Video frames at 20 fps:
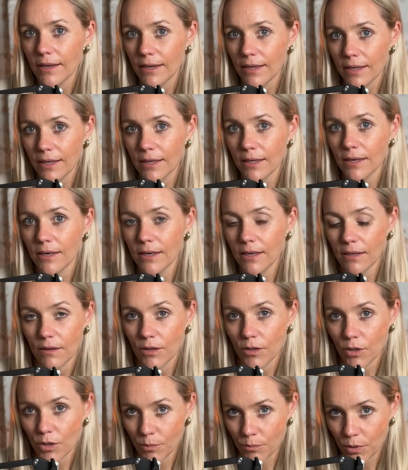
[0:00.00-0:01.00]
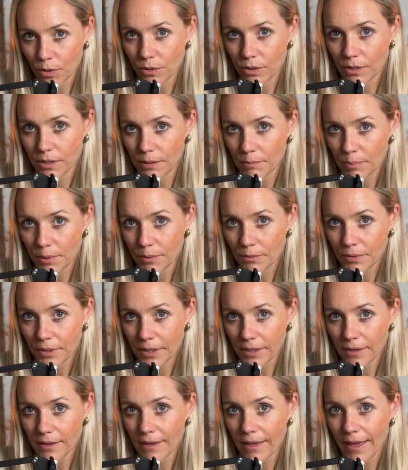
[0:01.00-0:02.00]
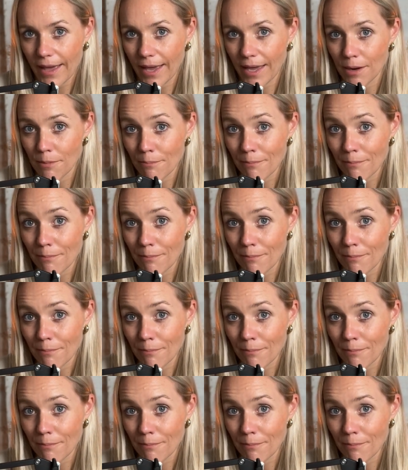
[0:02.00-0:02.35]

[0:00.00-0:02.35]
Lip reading: in community building and